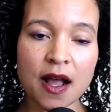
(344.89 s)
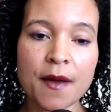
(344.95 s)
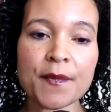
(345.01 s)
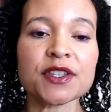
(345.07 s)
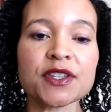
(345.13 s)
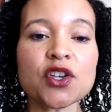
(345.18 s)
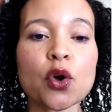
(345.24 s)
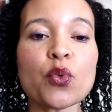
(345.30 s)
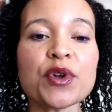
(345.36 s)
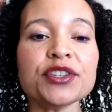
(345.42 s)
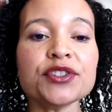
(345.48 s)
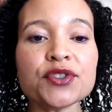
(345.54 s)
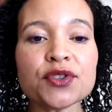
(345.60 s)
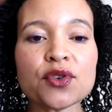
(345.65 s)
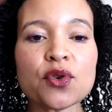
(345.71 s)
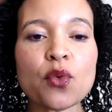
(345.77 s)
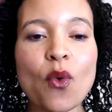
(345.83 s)
So we
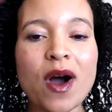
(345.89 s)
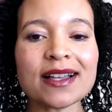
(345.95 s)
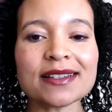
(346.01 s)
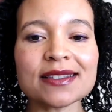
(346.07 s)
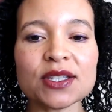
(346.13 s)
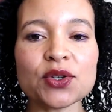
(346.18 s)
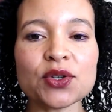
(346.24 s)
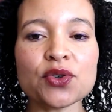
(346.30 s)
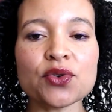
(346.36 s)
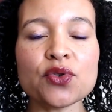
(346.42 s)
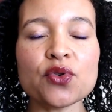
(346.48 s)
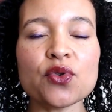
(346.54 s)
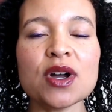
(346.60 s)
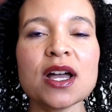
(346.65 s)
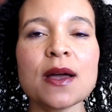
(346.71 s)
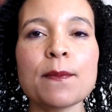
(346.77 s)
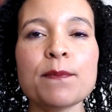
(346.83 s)
do want to
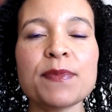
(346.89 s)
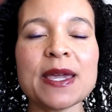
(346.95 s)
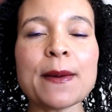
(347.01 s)
be